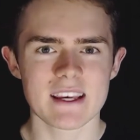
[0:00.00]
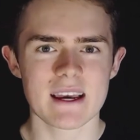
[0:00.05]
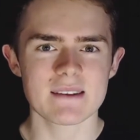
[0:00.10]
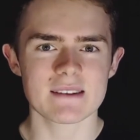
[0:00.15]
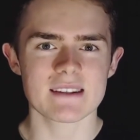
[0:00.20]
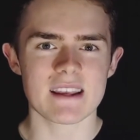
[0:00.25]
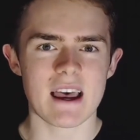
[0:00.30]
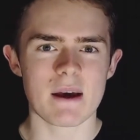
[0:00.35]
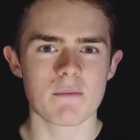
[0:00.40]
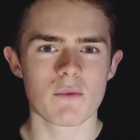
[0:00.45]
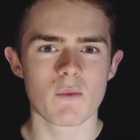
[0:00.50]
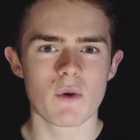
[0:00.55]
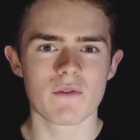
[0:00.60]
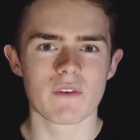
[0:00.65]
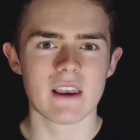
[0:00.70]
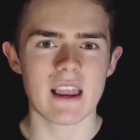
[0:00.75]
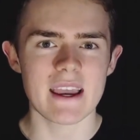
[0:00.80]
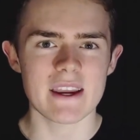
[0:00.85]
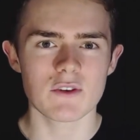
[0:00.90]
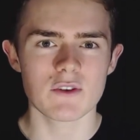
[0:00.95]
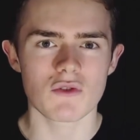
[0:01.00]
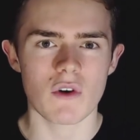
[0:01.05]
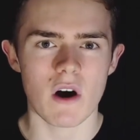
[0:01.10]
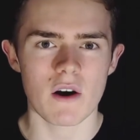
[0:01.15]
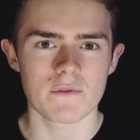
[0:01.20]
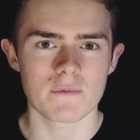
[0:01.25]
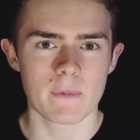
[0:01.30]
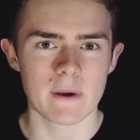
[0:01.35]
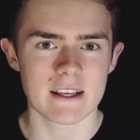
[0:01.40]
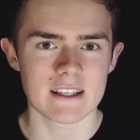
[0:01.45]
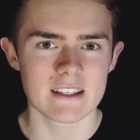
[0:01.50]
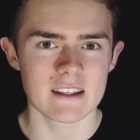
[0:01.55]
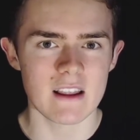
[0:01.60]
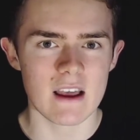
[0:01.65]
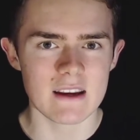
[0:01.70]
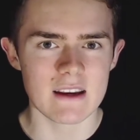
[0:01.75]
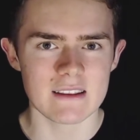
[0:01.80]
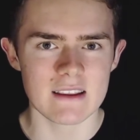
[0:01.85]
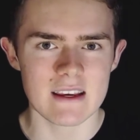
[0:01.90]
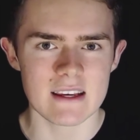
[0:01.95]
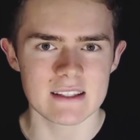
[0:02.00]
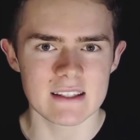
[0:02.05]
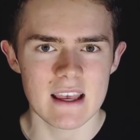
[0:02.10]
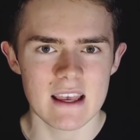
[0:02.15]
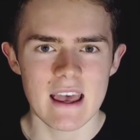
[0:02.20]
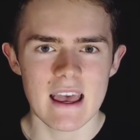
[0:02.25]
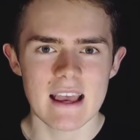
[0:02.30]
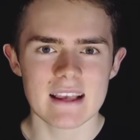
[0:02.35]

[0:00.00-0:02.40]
tends to happen with late draft picks like this